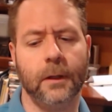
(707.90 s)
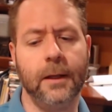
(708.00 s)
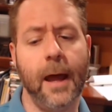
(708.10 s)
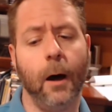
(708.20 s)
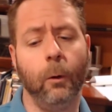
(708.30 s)

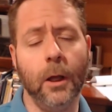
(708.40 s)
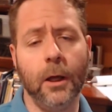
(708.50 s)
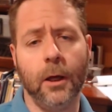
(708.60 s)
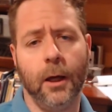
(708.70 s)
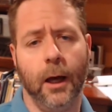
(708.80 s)
Now,
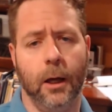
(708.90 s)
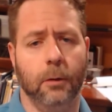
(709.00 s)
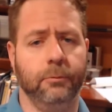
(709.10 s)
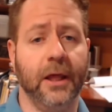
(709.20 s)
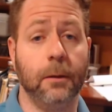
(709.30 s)

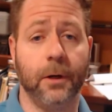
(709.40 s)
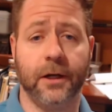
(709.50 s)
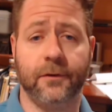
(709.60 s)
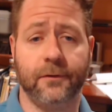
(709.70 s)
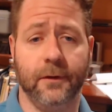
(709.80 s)

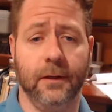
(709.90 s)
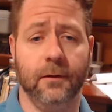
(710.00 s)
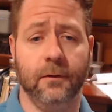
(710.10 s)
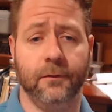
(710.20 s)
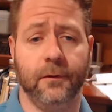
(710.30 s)
Databricks
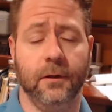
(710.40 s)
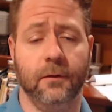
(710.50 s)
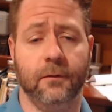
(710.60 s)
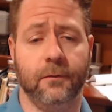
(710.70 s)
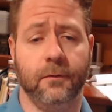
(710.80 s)

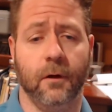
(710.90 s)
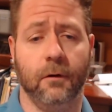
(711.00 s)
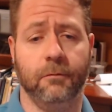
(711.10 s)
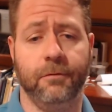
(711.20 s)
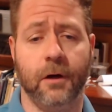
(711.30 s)
is
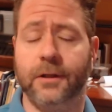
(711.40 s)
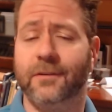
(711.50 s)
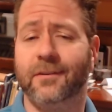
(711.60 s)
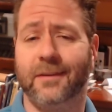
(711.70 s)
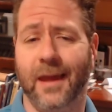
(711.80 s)
a very
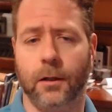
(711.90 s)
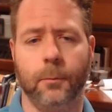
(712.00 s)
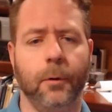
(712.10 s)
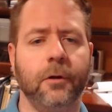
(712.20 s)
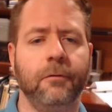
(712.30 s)

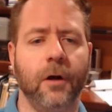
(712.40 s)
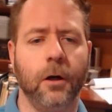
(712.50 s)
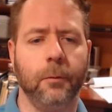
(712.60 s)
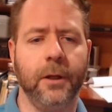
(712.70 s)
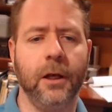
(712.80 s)
scalable
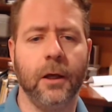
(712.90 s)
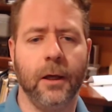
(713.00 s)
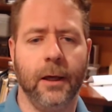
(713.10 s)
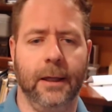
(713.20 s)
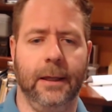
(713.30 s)
environment
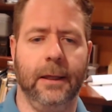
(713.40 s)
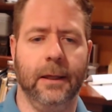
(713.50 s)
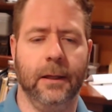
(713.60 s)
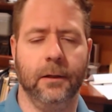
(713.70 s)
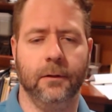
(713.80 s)

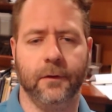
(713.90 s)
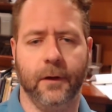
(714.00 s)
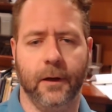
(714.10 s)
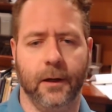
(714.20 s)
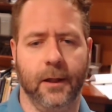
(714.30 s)
and
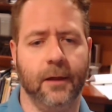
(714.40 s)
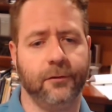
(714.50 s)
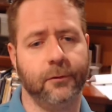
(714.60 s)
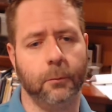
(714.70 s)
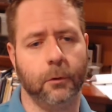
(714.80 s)

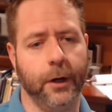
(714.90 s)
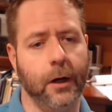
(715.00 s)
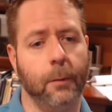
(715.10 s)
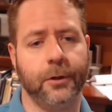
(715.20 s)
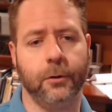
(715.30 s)
has some
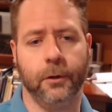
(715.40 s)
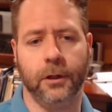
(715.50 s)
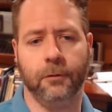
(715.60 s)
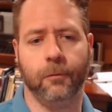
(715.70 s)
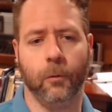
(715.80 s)
great
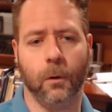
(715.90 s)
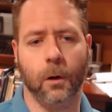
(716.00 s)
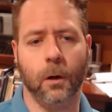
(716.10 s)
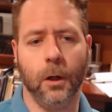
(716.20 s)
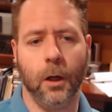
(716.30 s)
opportunity
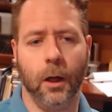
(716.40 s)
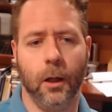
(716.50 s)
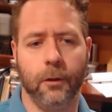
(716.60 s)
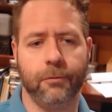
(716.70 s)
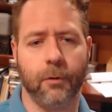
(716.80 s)
for
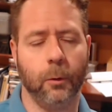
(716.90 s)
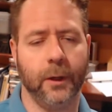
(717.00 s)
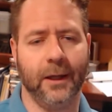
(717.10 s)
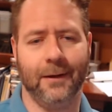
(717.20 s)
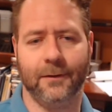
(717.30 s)

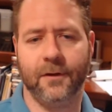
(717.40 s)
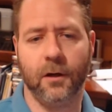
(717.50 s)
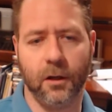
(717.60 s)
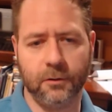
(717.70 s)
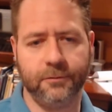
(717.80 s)
throwing a
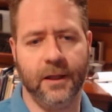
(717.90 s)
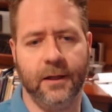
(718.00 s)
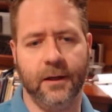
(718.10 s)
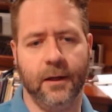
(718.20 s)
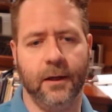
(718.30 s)
ton of
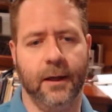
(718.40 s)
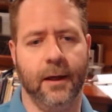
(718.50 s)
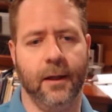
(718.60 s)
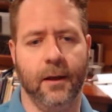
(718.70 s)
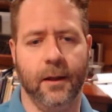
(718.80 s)
data
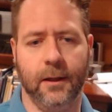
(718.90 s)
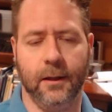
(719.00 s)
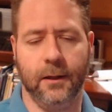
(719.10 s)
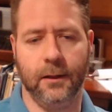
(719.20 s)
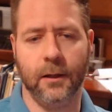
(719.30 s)
at
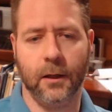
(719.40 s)
a